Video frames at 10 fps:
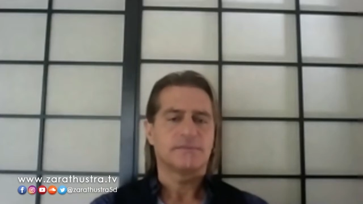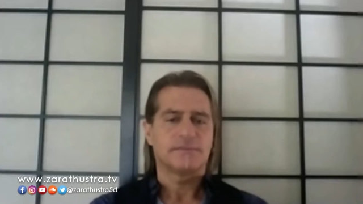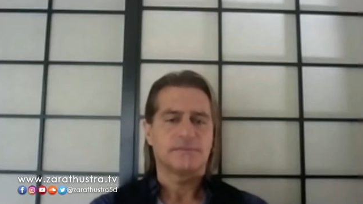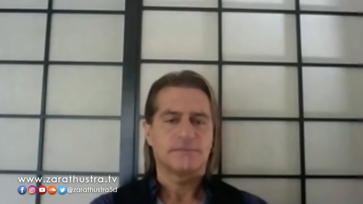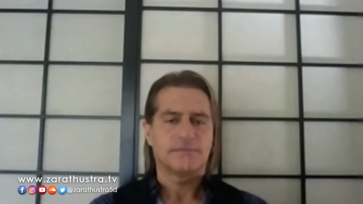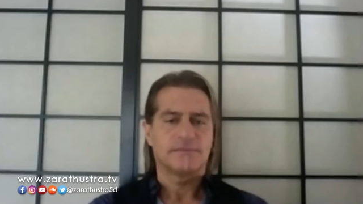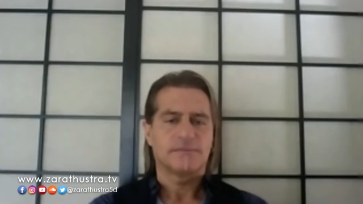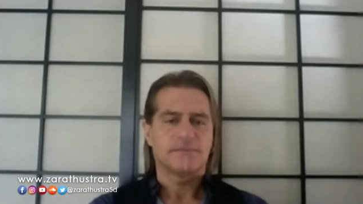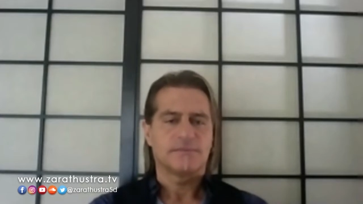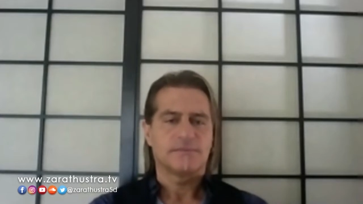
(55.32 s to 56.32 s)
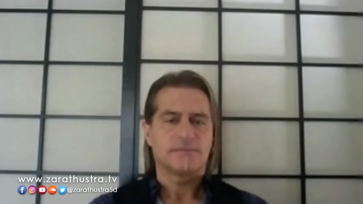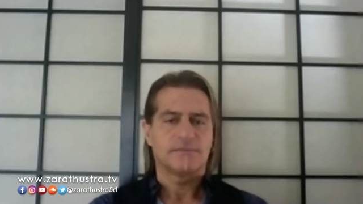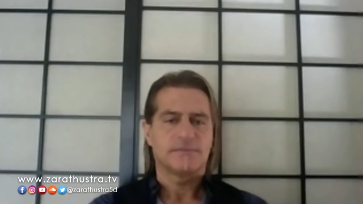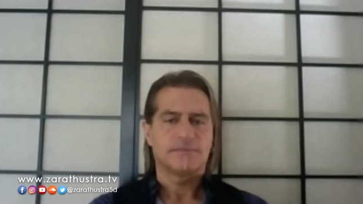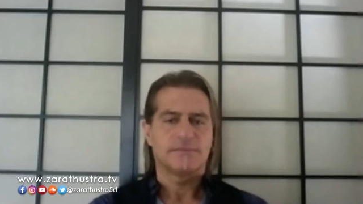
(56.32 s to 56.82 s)

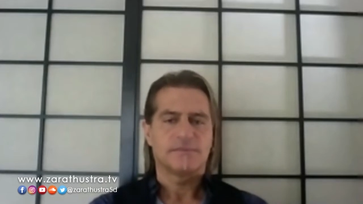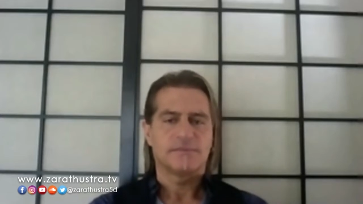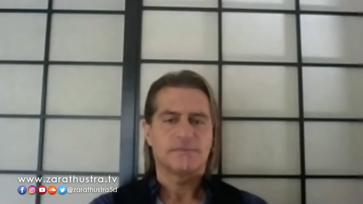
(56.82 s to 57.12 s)
[no speech]